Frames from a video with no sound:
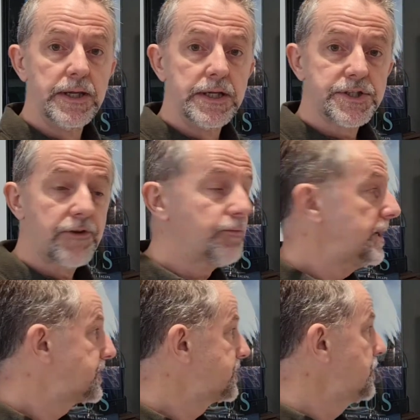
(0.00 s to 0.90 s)
So if we
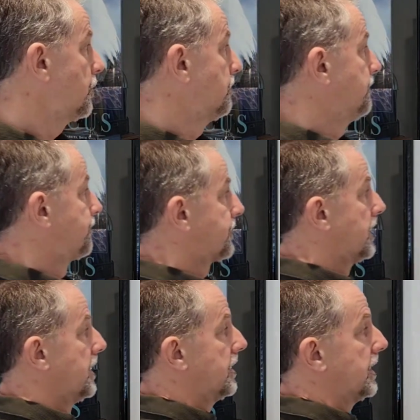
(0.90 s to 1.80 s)
assume,
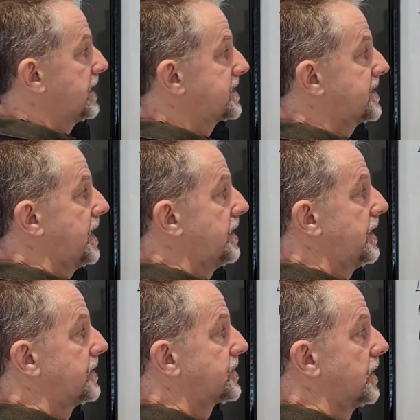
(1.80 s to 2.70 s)
let's say
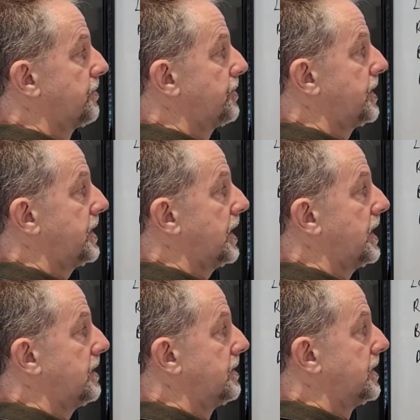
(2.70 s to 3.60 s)
there's going to be a